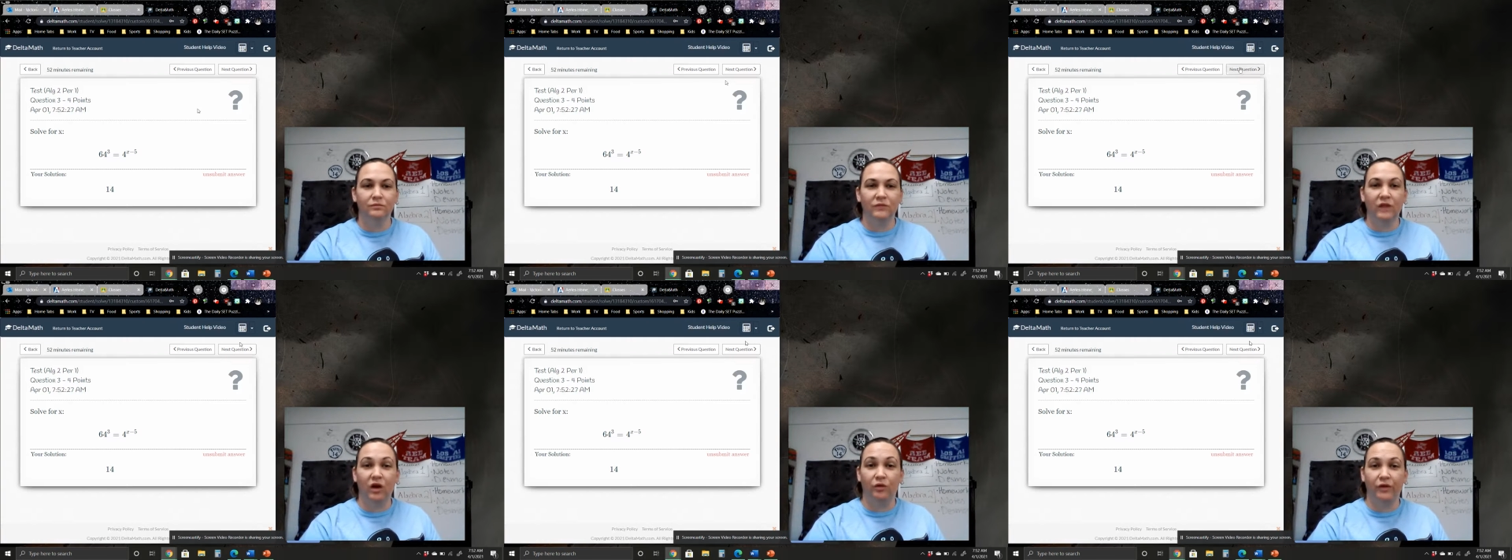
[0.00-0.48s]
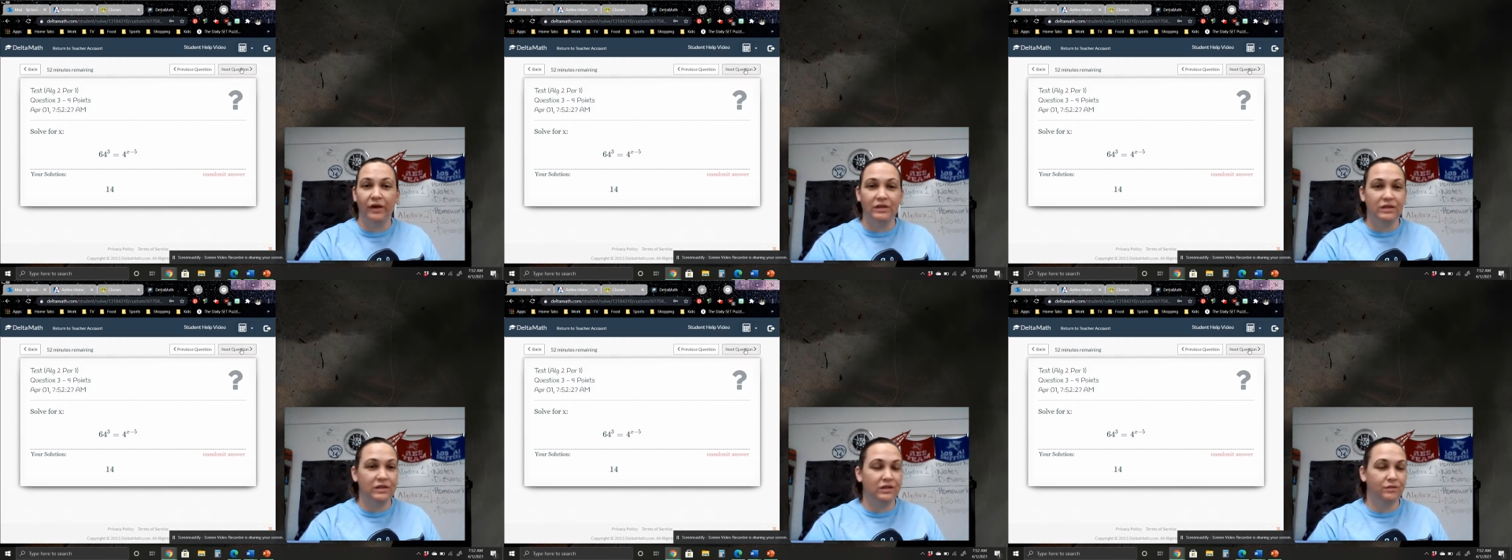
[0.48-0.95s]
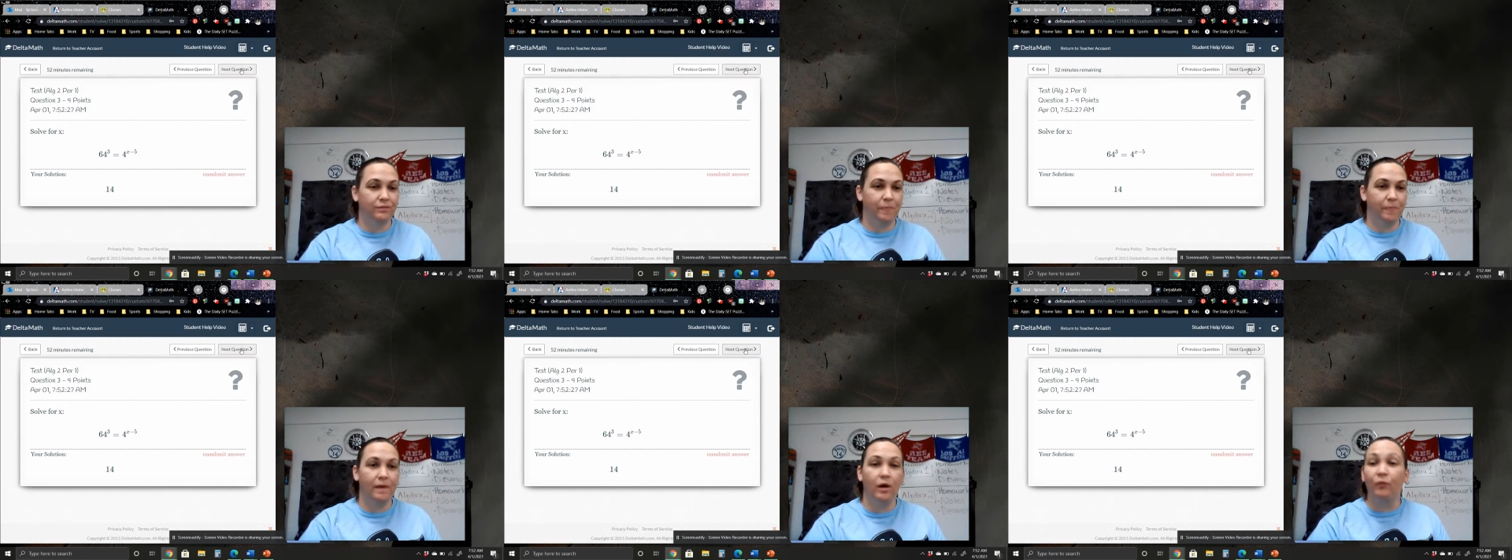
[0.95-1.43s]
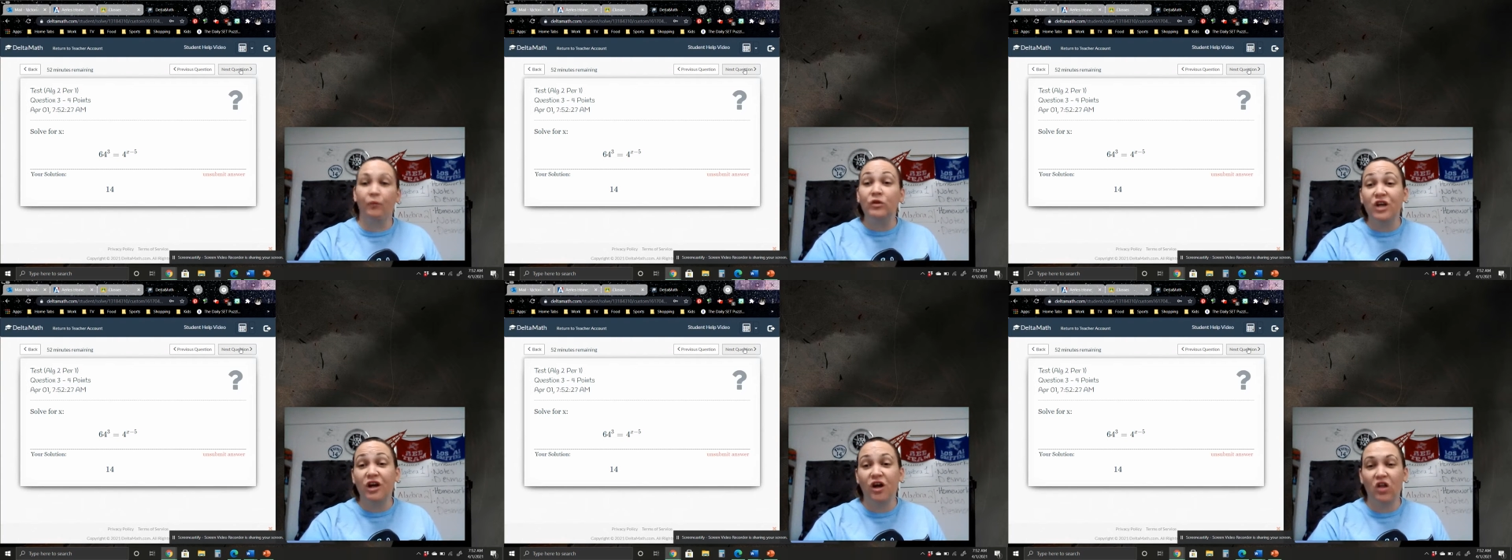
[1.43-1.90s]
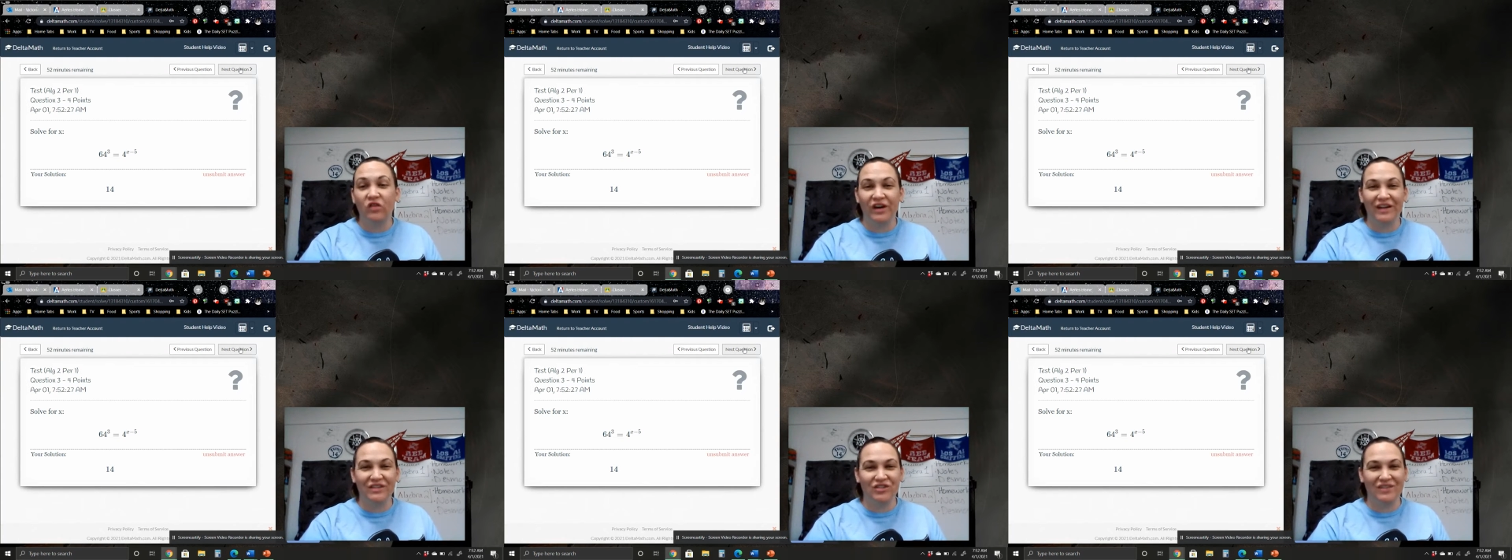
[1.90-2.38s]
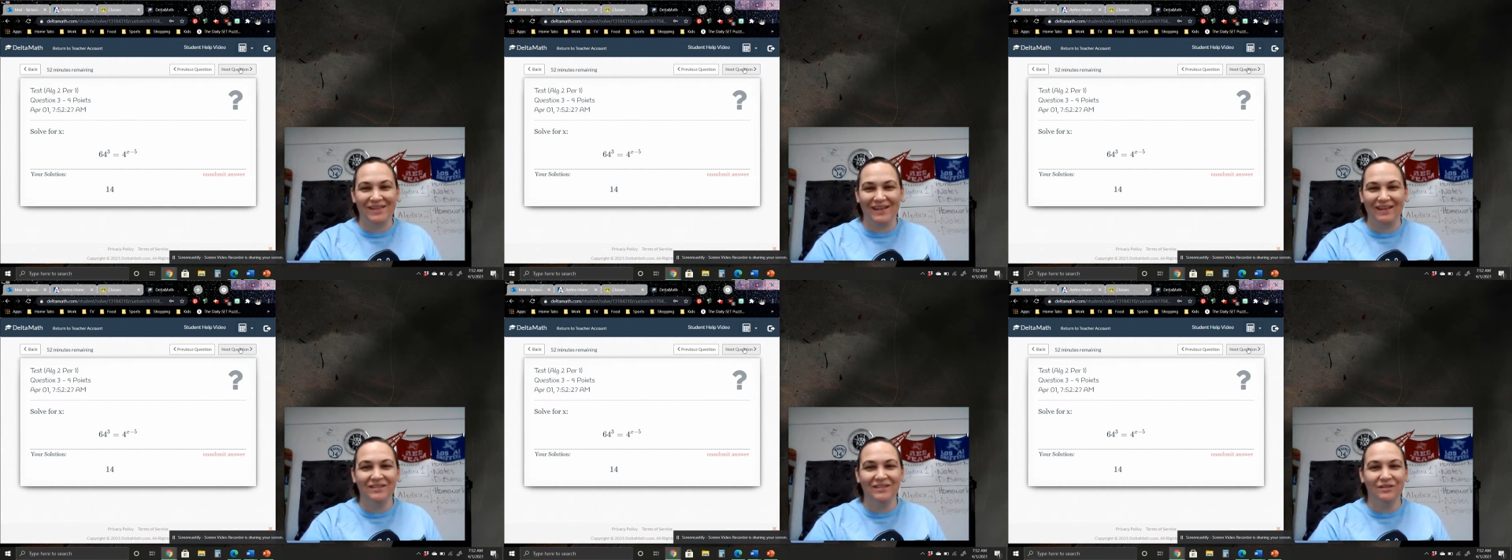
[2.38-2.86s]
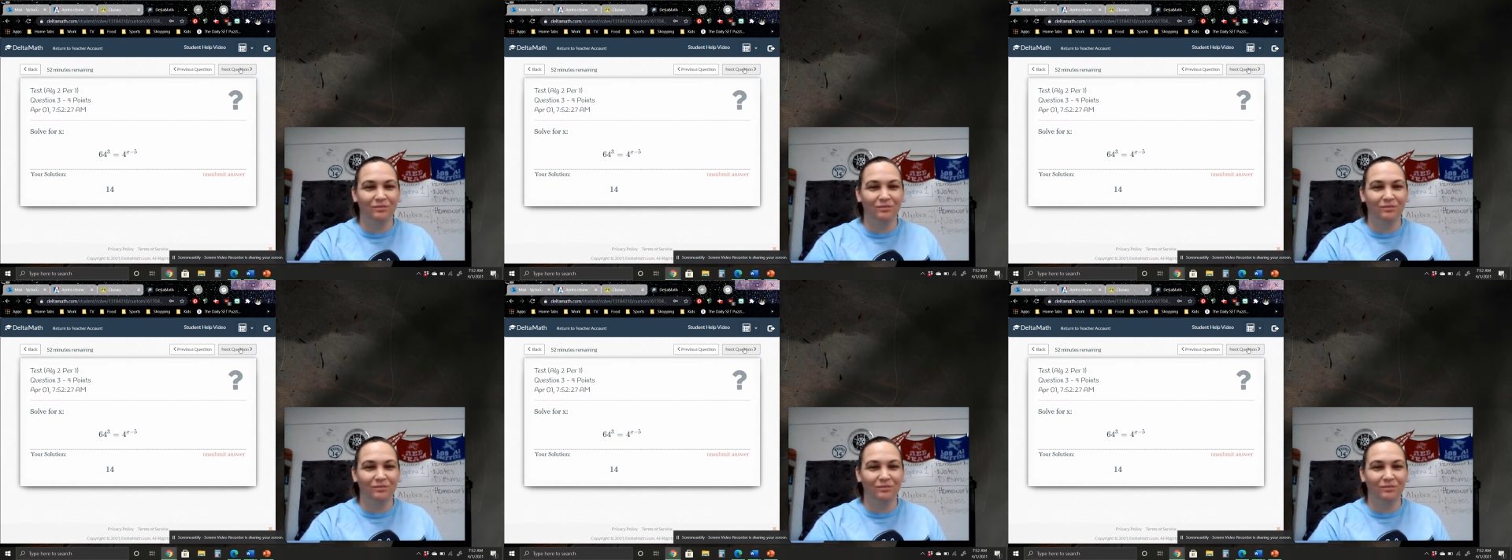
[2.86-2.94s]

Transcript: All right. And we'll check all of our answers at the end.